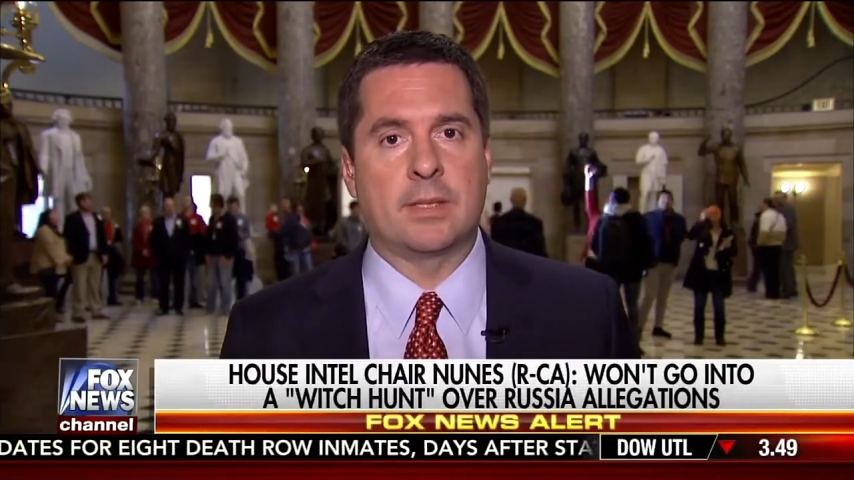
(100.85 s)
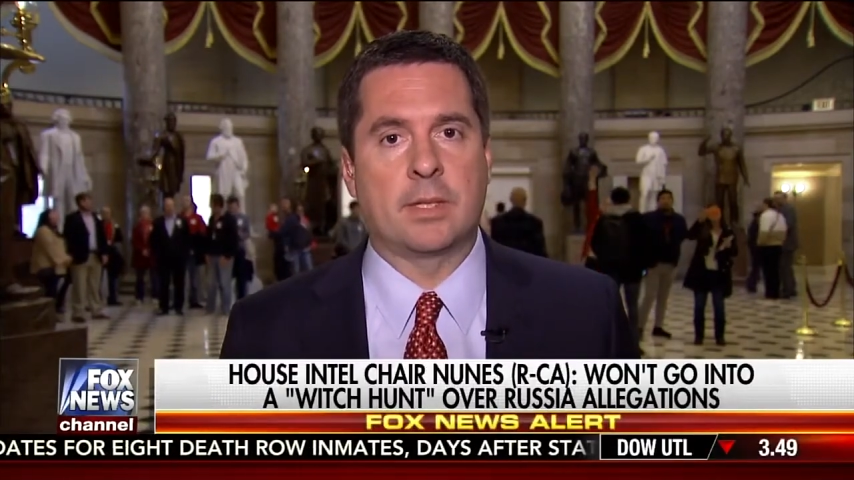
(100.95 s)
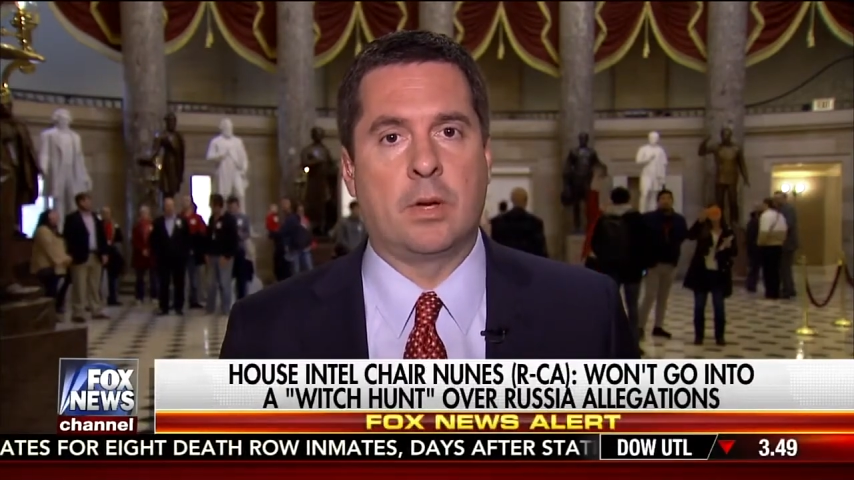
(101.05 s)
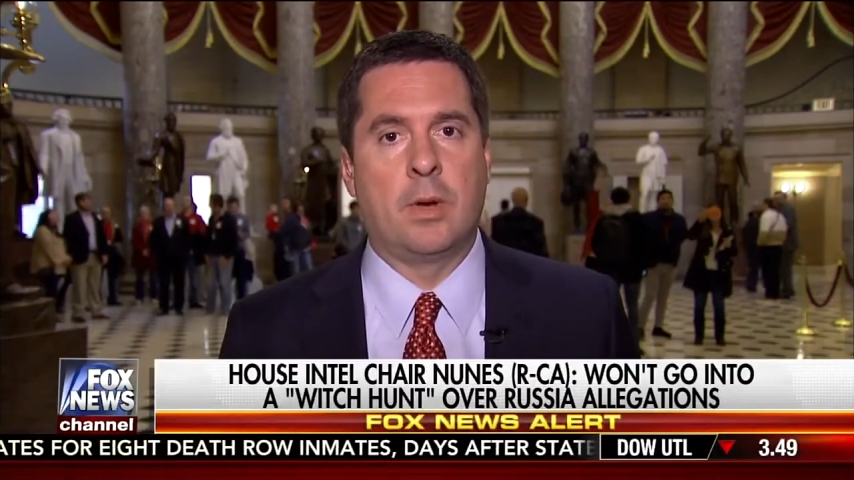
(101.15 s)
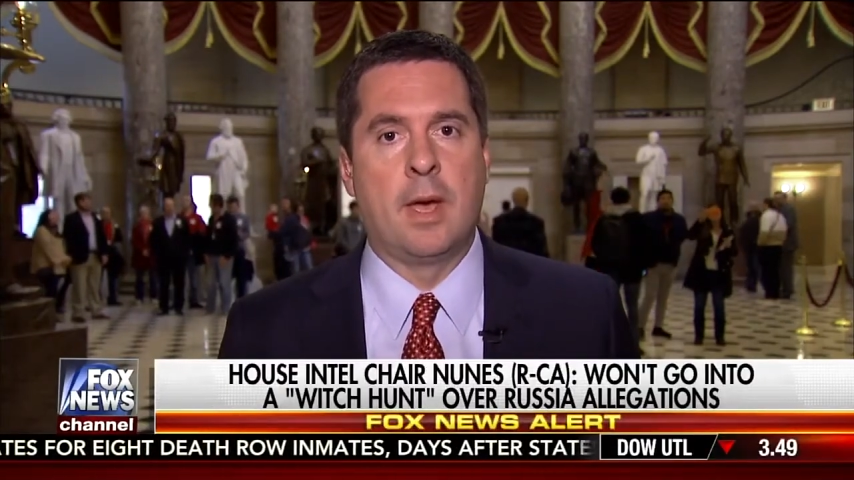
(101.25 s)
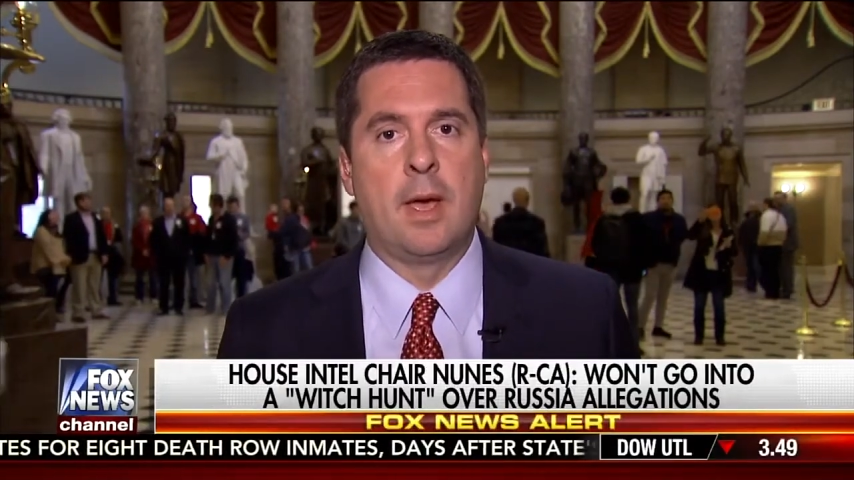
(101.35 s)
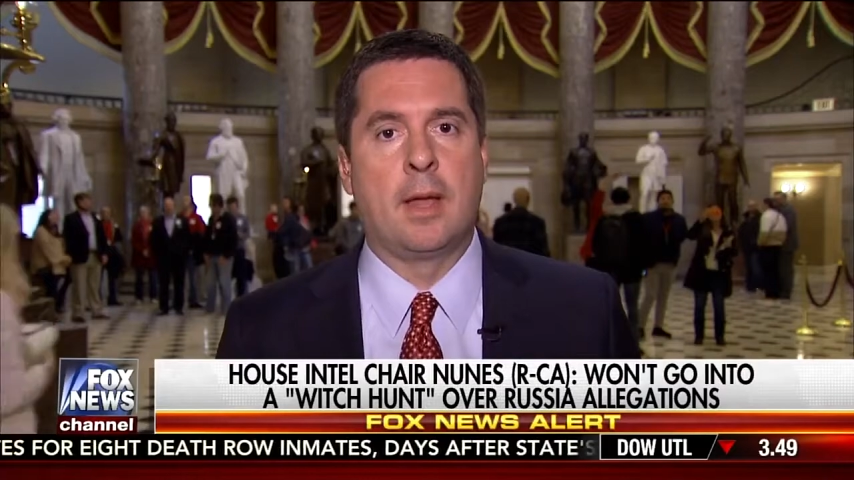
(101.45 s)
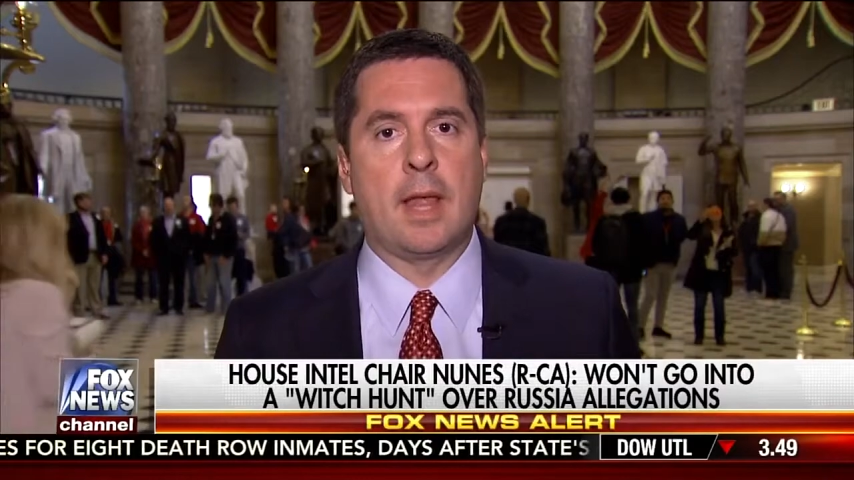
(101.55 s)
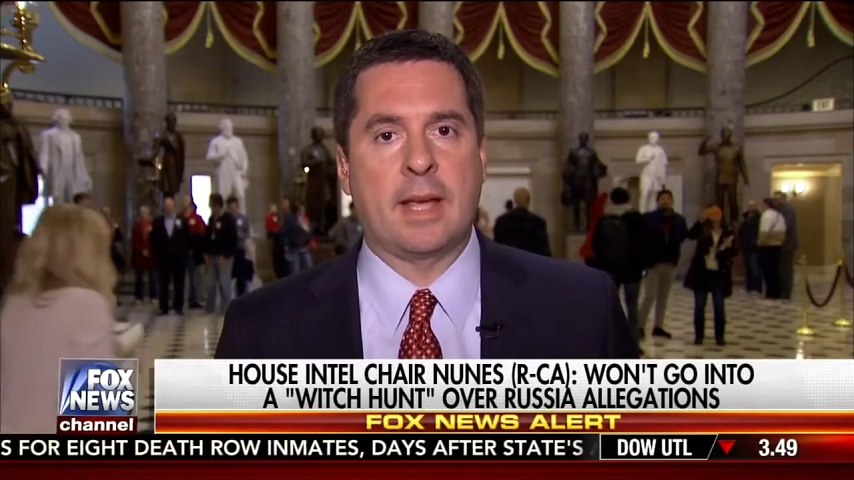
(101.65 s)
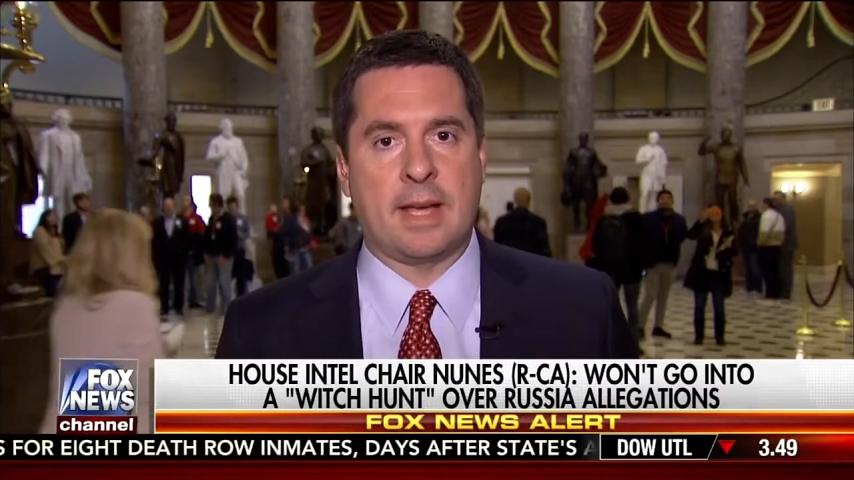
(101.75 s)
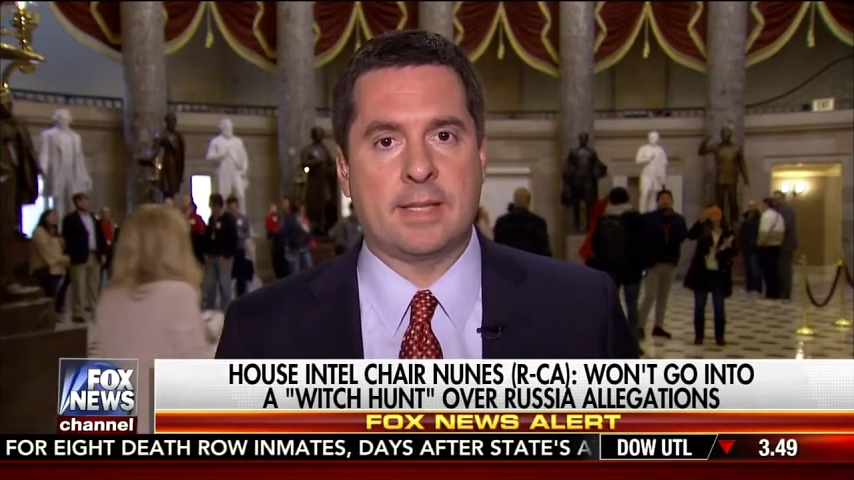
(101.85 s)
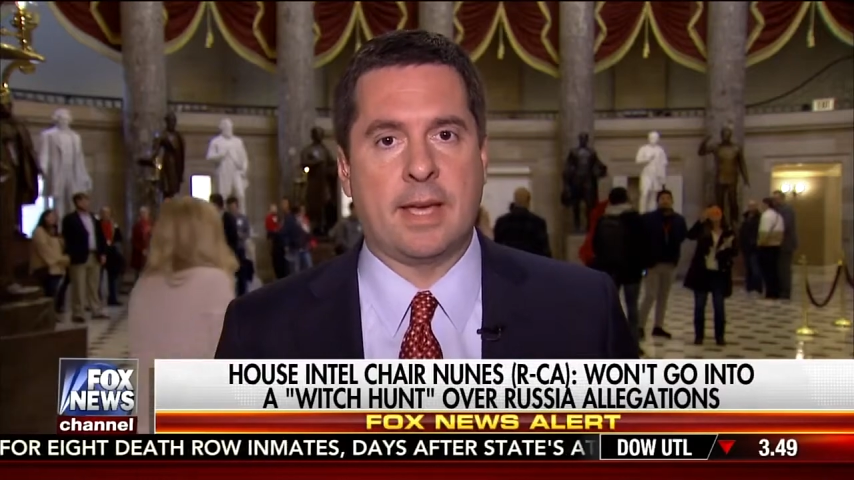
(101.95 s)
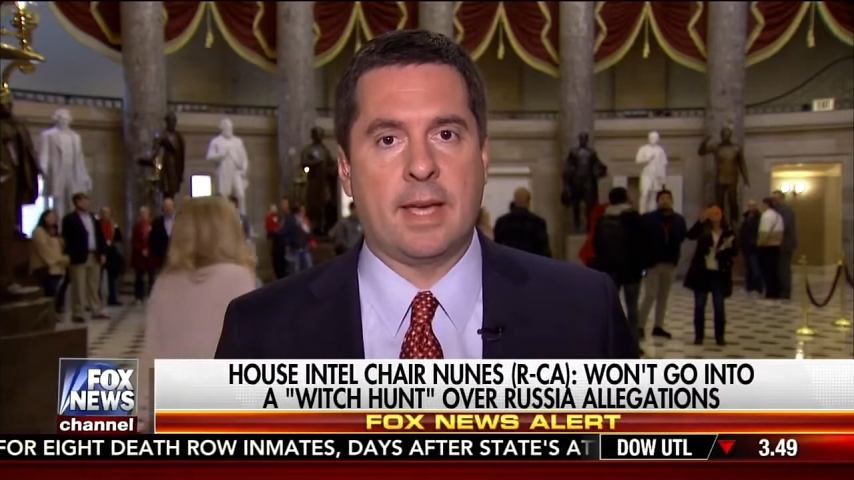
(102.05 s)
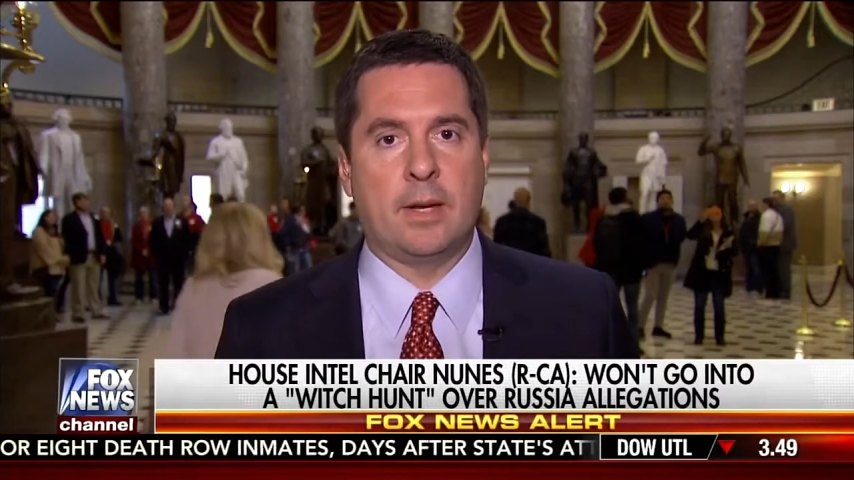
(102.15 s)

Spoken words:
So, like I said,